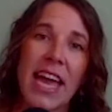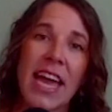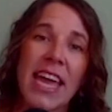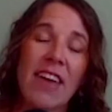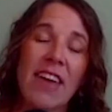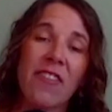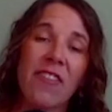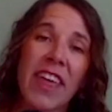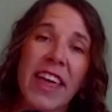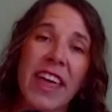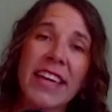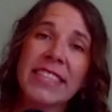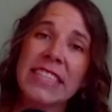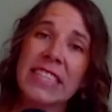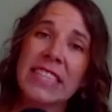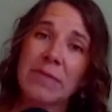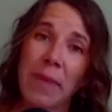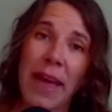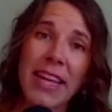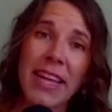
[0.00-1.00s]
If they
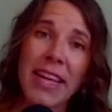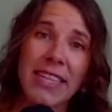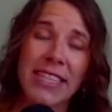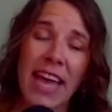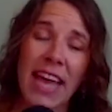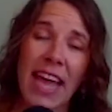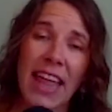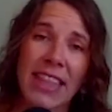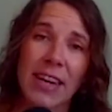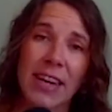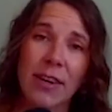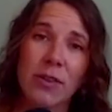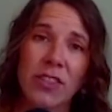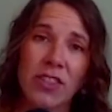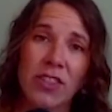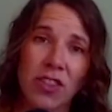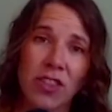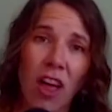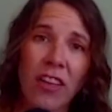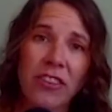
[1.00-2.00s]
spend
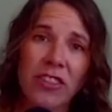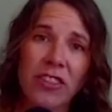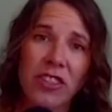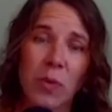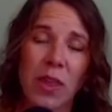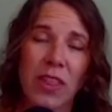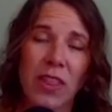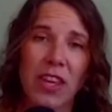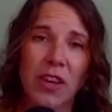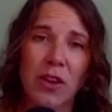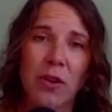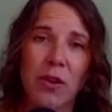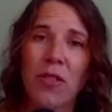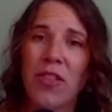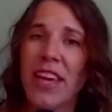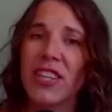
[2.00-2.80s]
$1,000 with you,